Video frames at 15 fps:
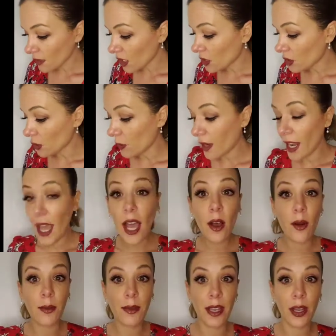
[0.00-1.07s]
So
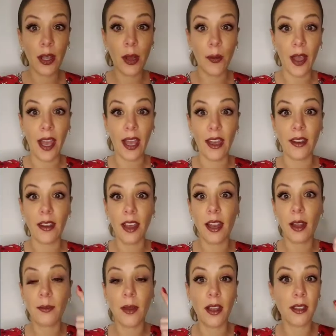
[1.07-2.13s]
now I'm going to go ahead
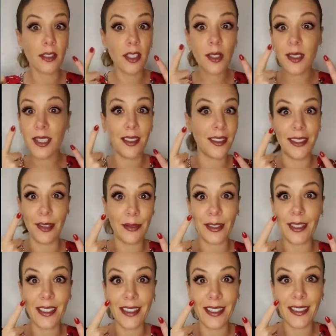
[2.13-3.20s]
and do you see the
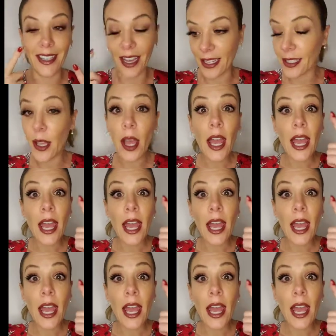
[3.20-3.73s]
difference in these eyes?